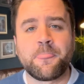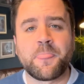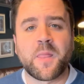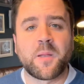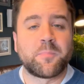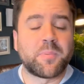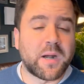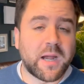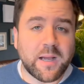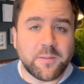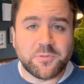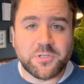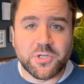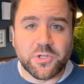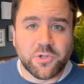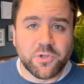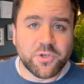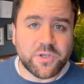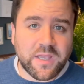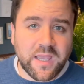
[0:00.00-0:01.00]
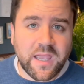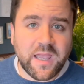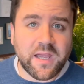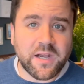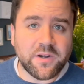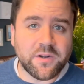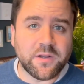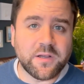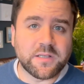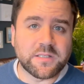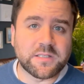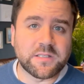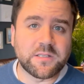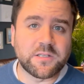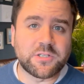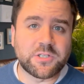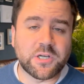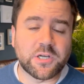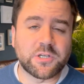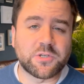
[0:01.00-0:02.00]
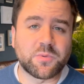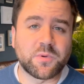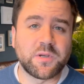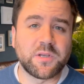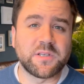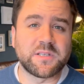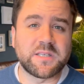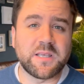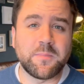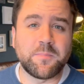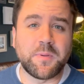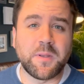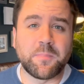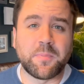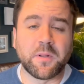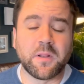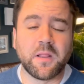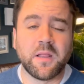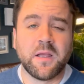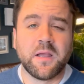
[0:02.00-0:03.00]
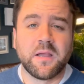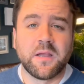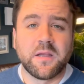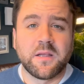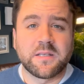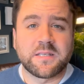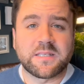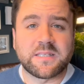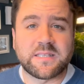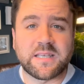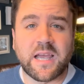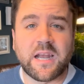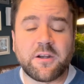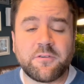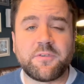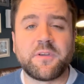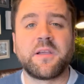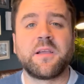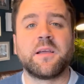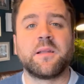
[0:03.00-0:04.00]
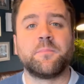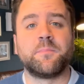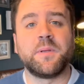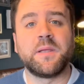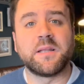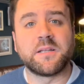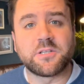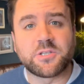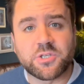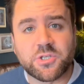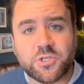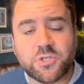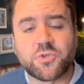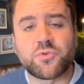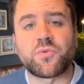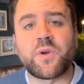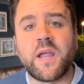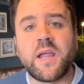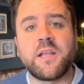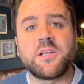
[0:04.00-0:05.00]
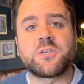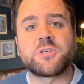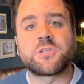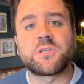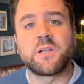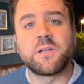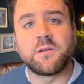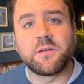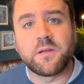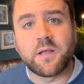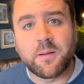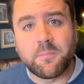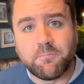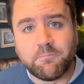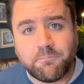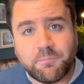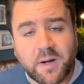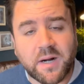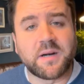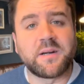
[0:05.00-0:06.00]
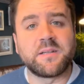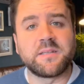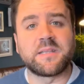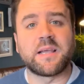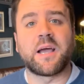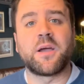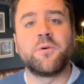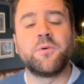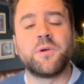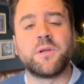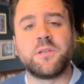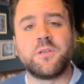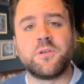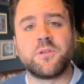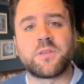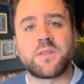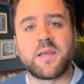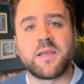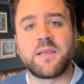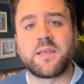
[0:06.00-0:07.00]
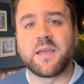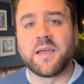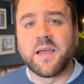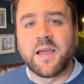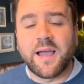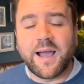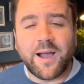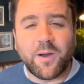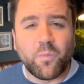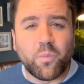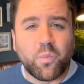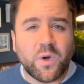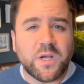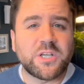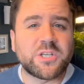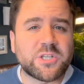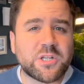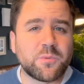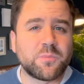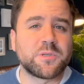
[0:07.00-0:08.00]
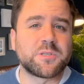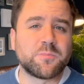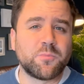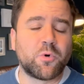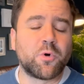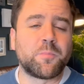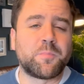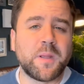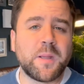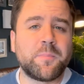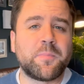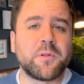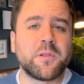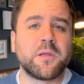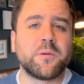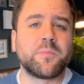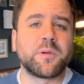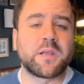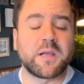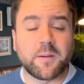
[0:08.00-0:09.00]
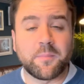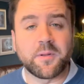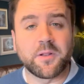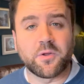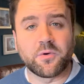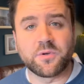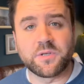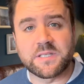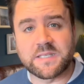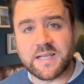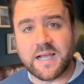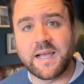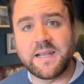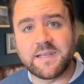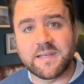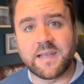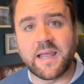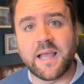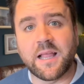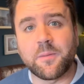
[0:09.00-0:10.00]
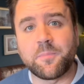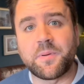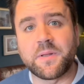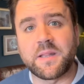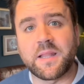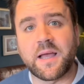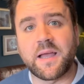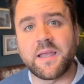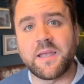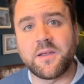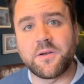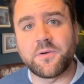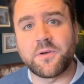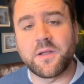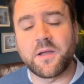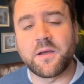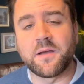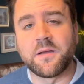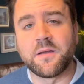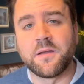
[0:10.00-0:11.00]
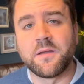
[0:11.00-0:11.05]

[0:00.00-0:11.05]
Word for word: Perhaps you look at areas in the church where you see people serving and being stretched and, and burned out and you think, I wish there was more people that would come alongside and help in that area.